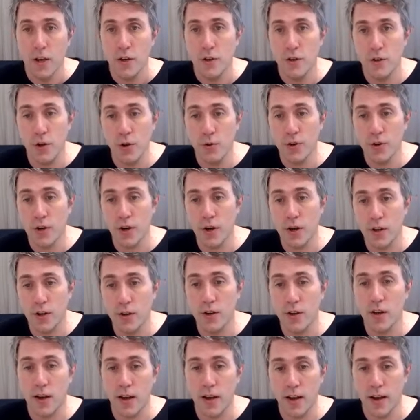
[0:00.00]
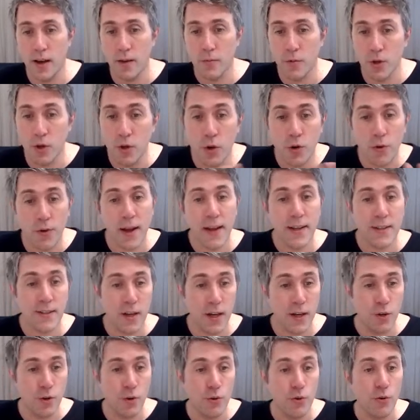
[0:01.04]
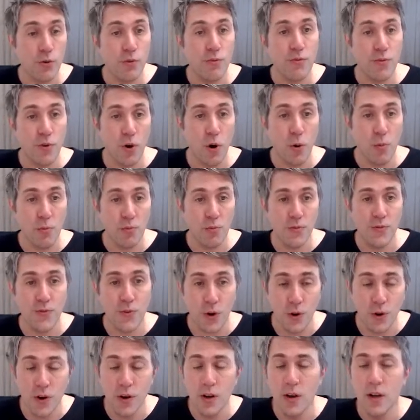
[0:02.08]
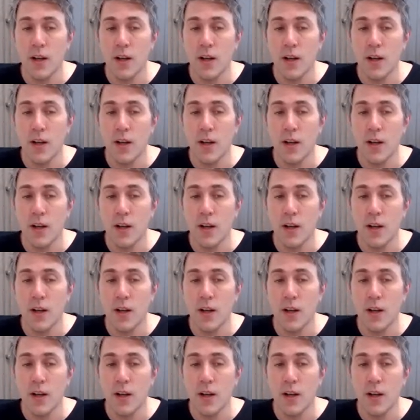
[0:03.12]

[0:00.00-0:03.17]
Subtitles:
you can you create a Google form for